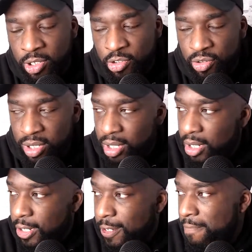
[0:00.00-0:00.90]
countries,
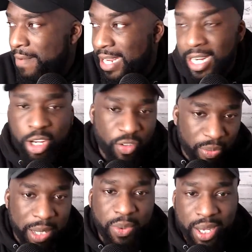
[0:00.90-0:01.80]
and then the other
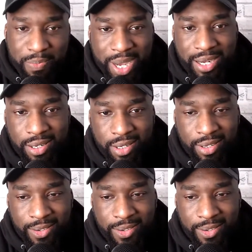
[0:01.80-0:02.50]
people get mad,